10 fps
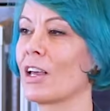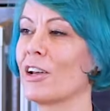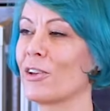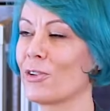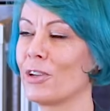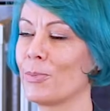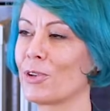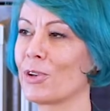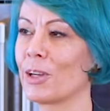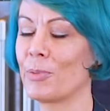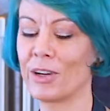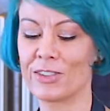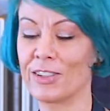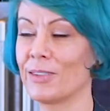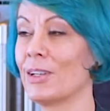Another tip to cooking
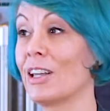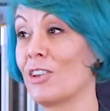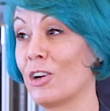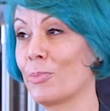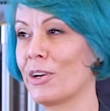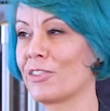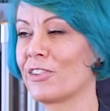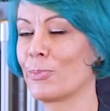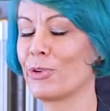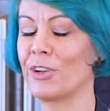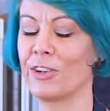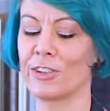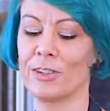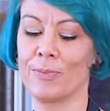pasta, long pastas in particular,